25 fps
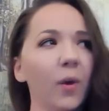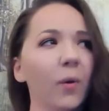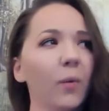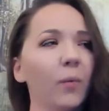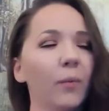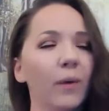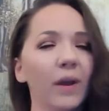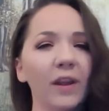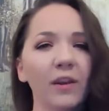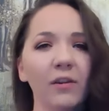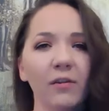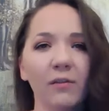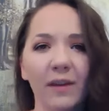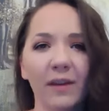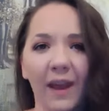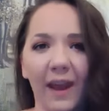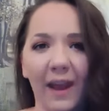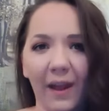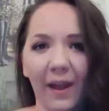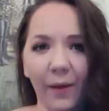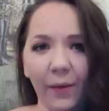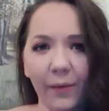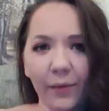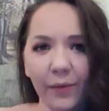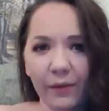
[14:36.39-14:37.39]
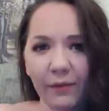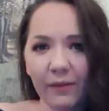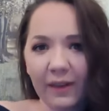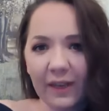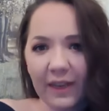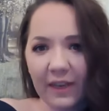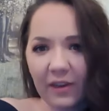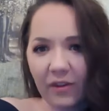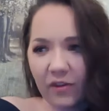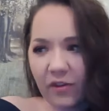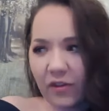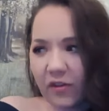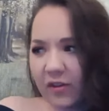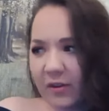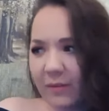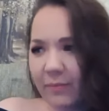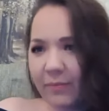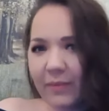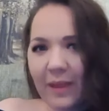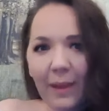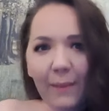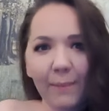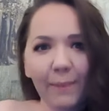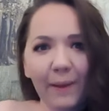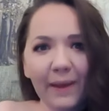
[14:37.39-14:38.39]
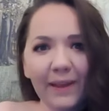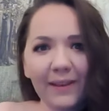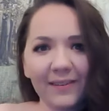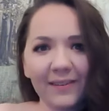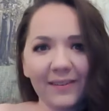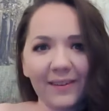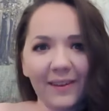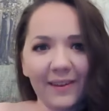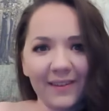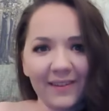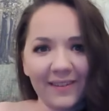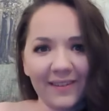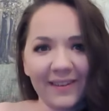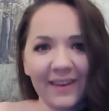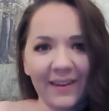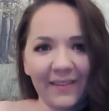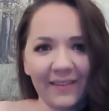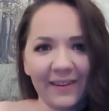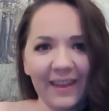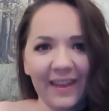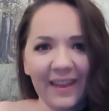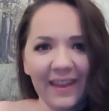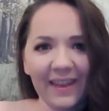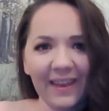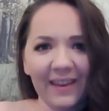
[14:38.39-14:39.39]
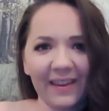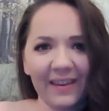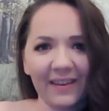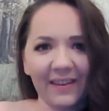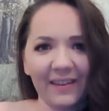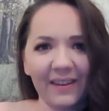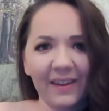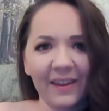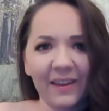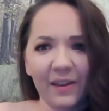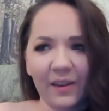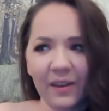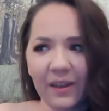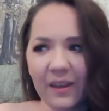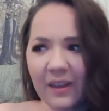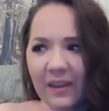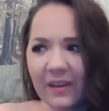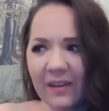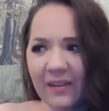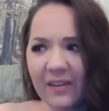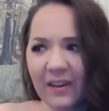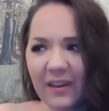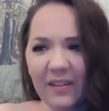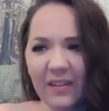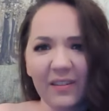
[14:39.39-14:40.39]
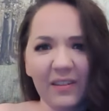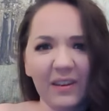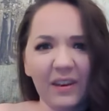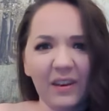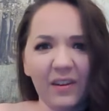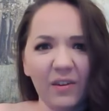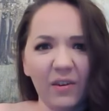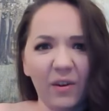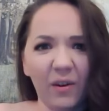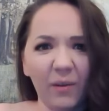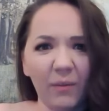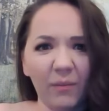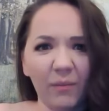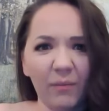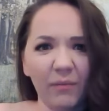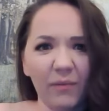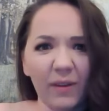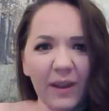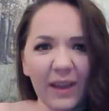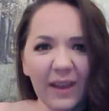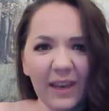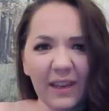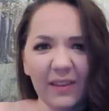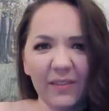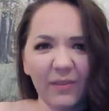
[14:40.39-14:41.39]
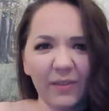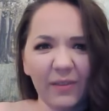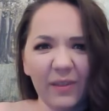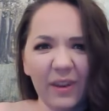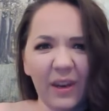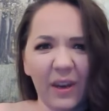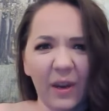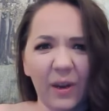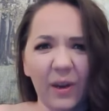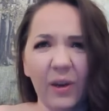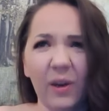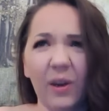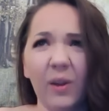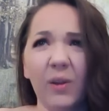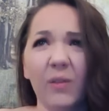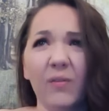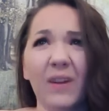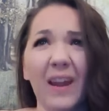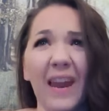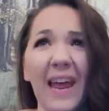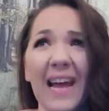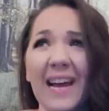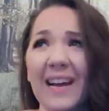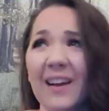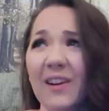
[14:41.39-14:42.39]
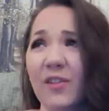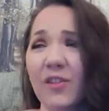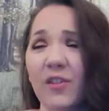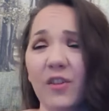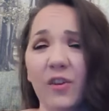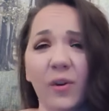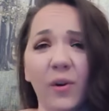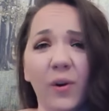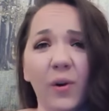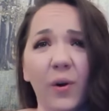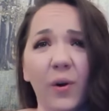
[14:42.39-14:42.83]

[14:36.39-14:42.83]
When you're in a healthy relationship, that baseline's down here. You're not really, you're relaxed.